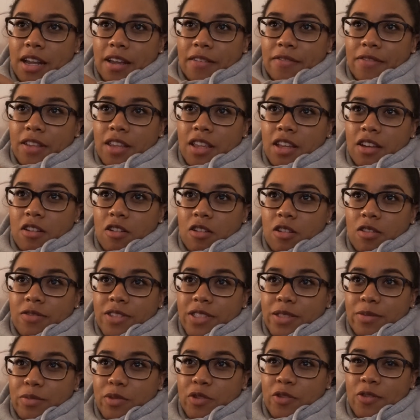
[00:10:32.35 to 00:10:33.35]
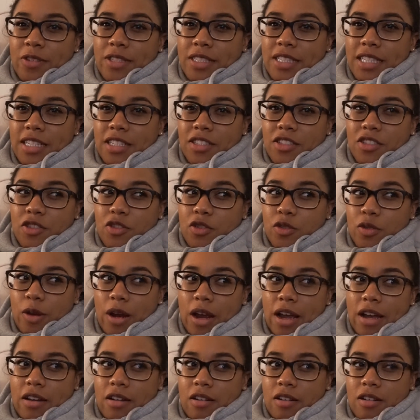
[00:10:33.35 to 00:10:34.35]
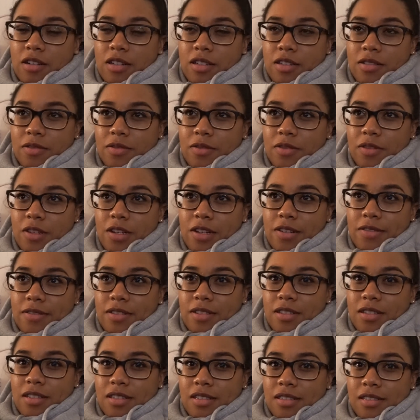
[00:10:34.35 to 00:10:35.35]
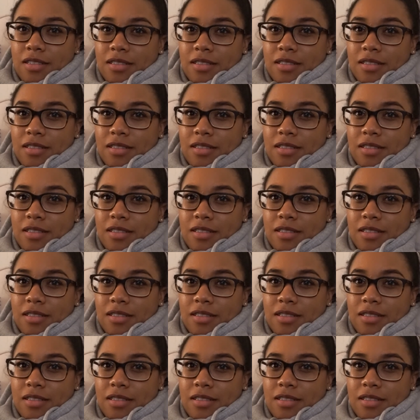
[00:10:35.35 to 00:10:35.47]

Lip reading: I feel like all of his movies, they just drag on forever.